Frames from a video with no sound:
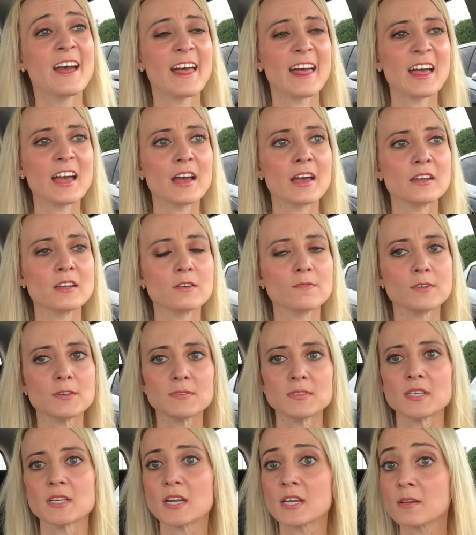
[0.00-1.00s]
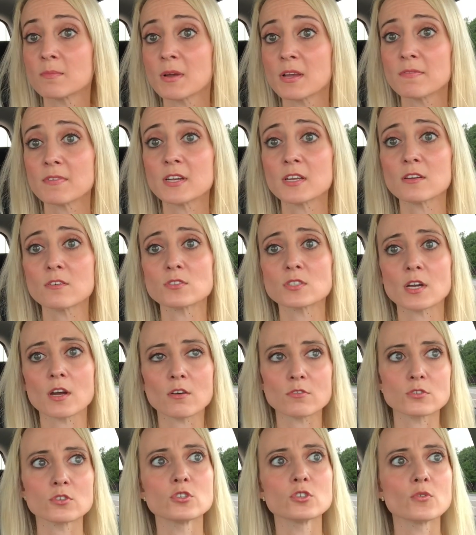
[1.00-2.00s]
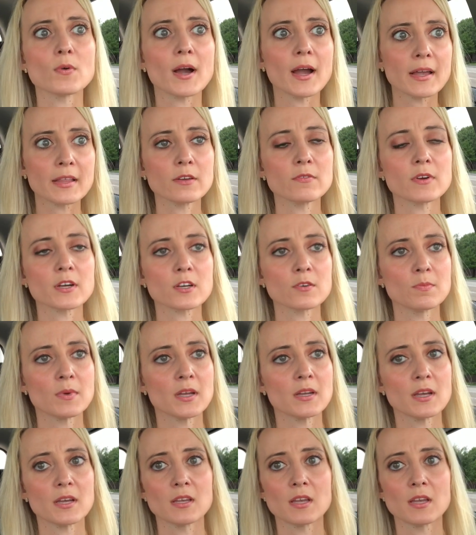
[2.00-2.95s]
And if you've seen any of my videos, I also do highly recommend